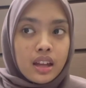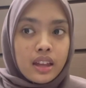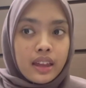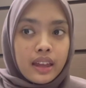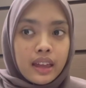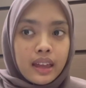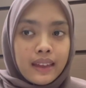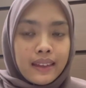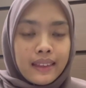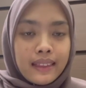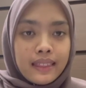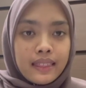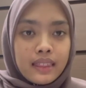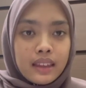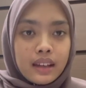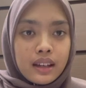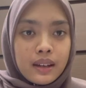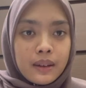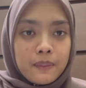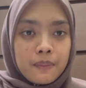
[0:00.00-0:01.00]

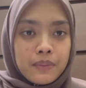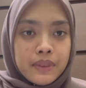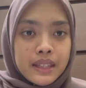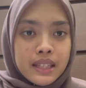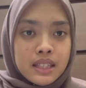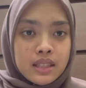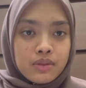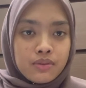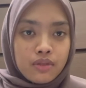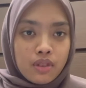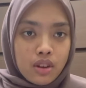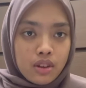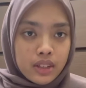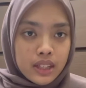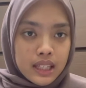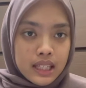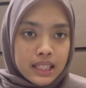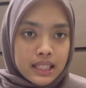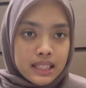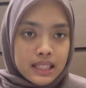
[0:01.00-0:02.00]
And this vlog
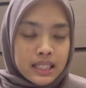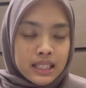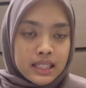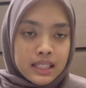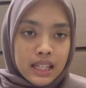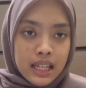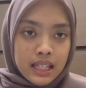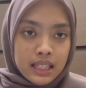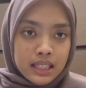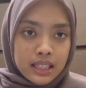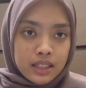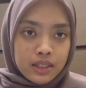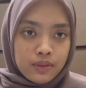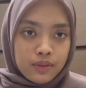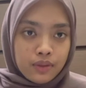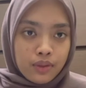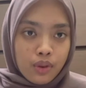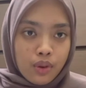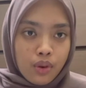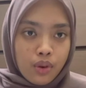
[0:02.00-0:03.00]
is intended
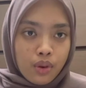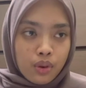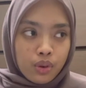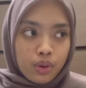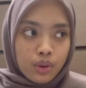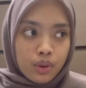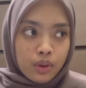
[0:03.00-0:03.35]
for